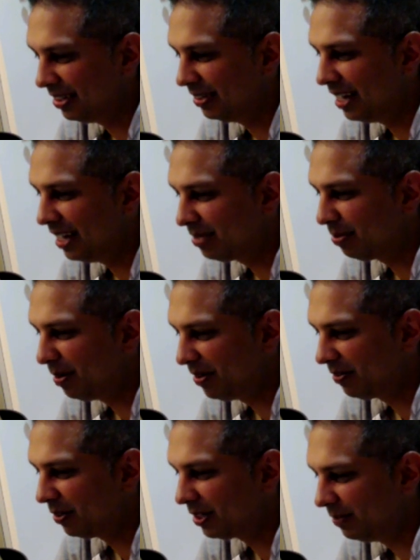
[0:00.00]
So that's
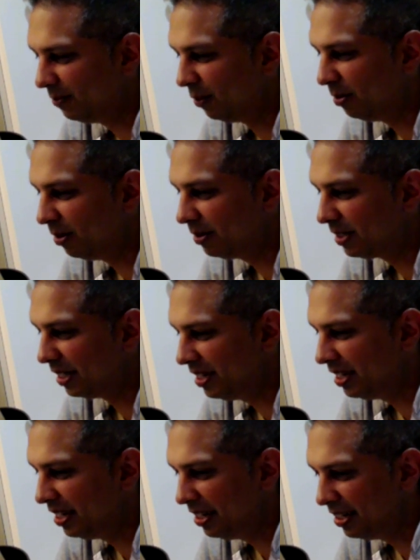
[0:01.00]
probably first and foremost. And
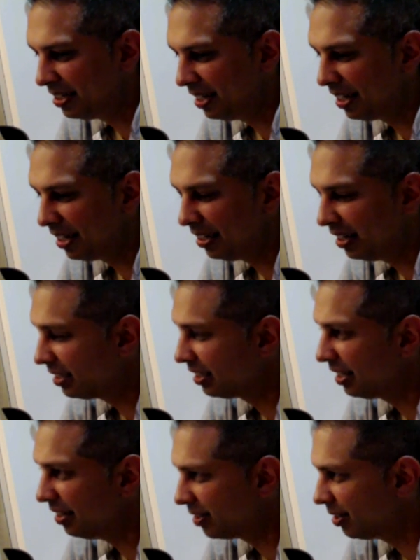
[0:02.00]
then second, I like
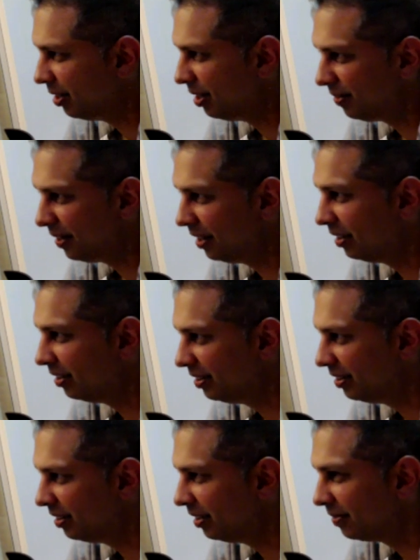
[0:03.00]
to get out and golf. I
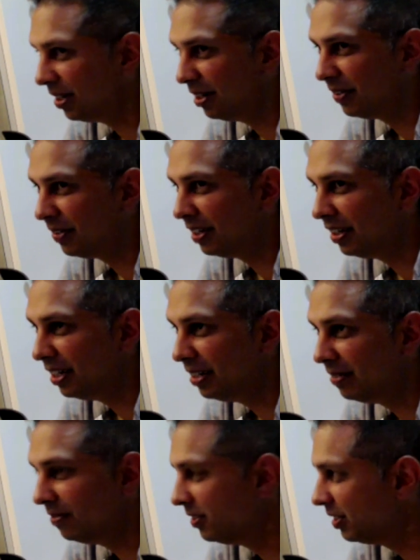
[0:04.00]
love golf, and I
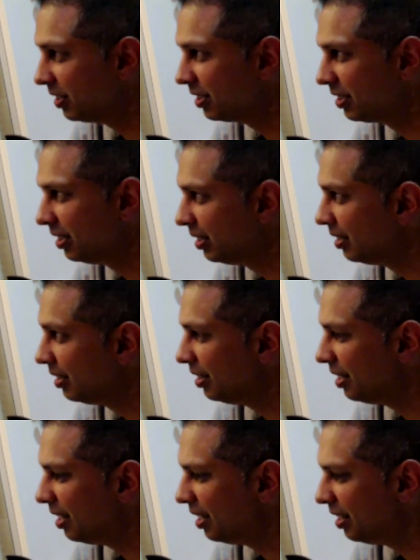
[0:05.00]
love just,
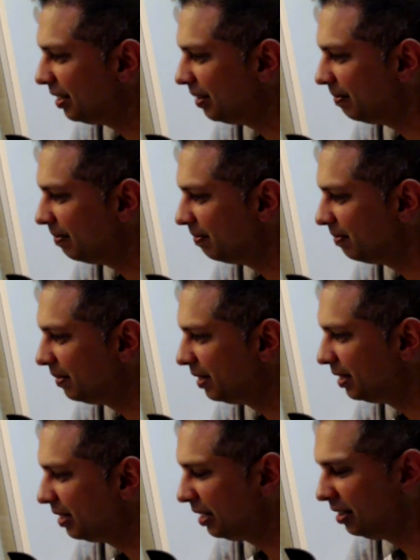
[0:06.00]
you
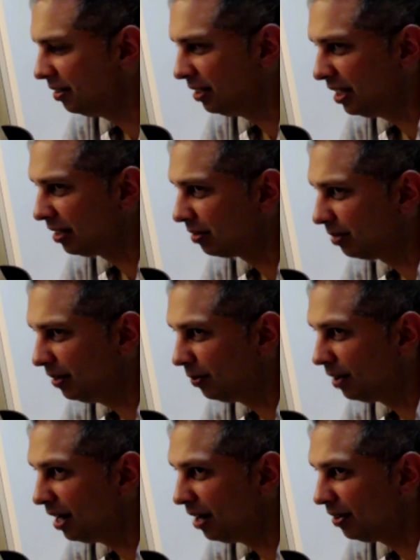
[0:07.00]
take
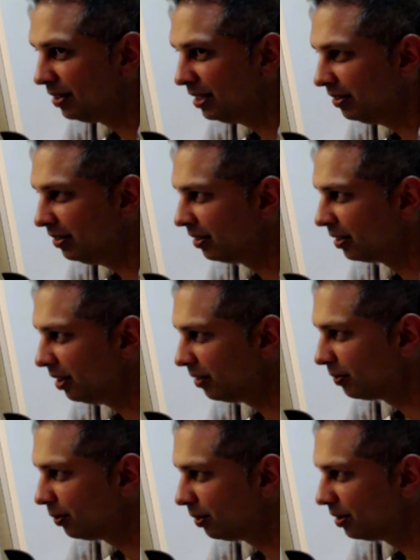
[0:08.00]
3-4 hours and you go on the
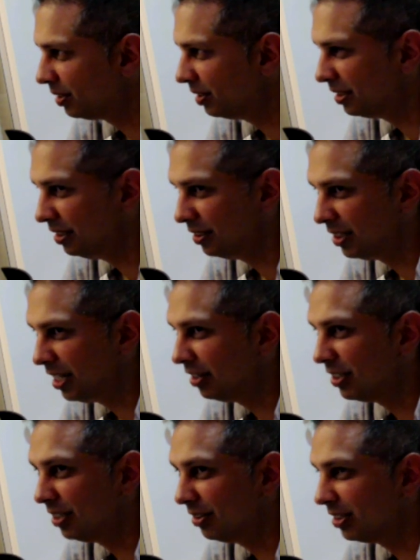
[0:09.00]
golf course, and you're
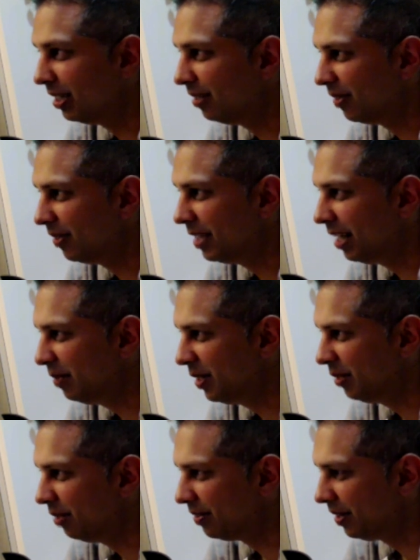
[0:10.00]
challenging yourself every time
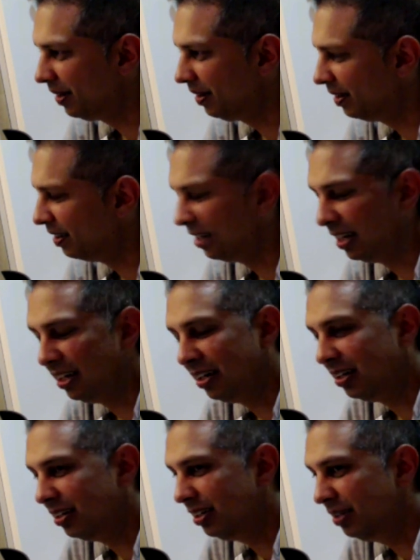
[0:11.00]
that you go out there. And
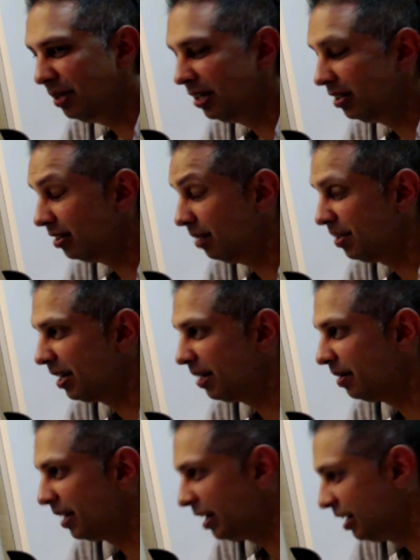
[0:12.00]
you meet, so I'm the
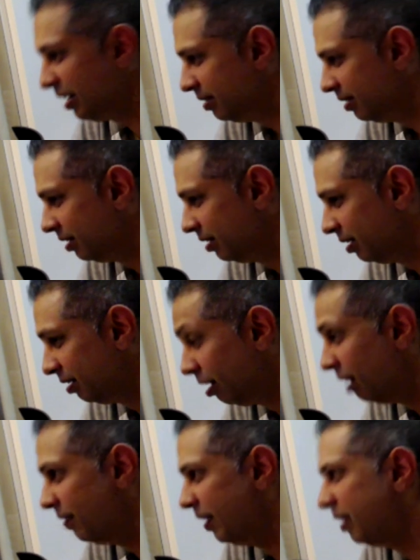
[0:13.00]
type, like I
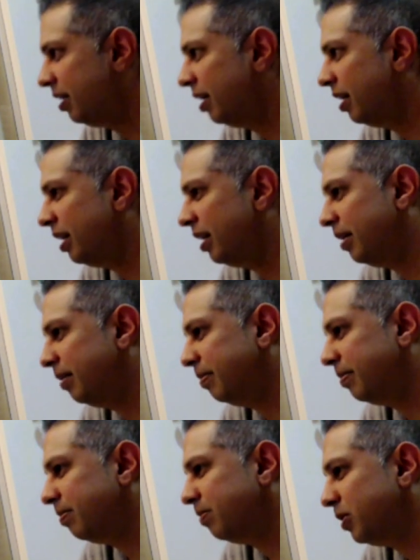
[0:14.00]
love it.
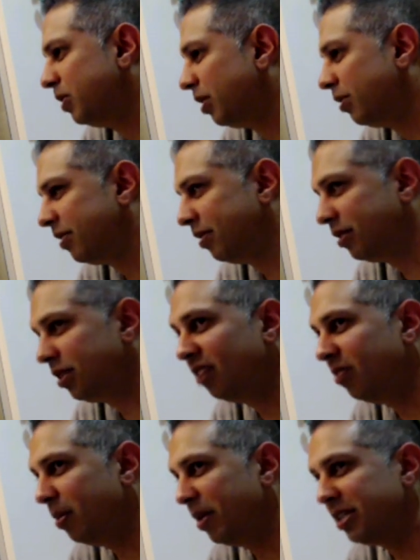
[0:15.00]
So I'll go out there and
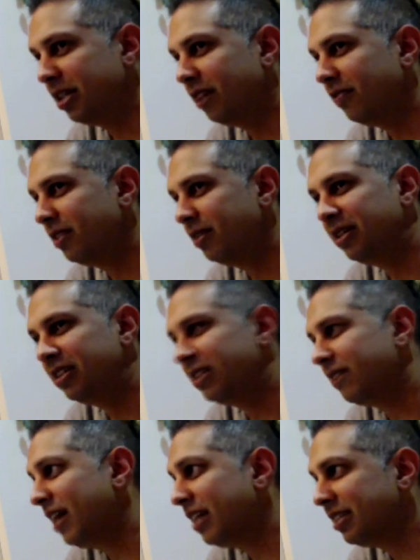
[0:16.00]
golf by myself, and you meet
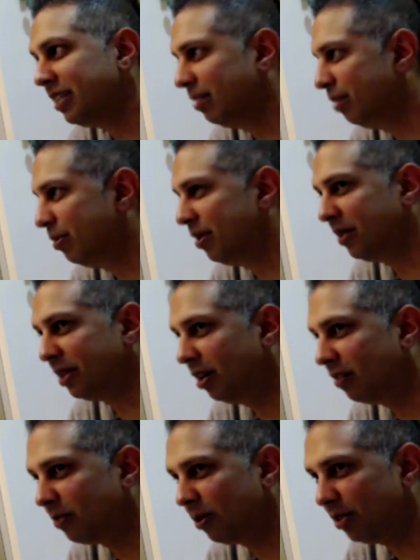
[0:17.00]
just fascinating people on the
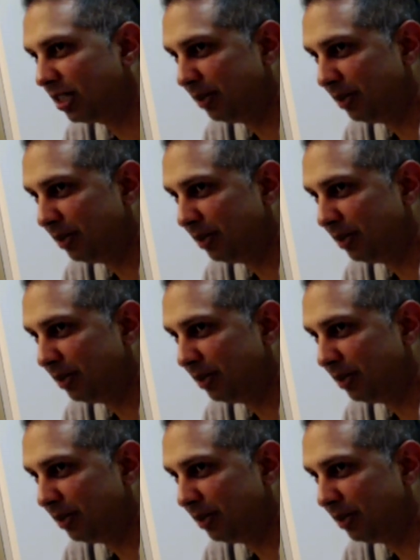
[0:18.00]
golf course.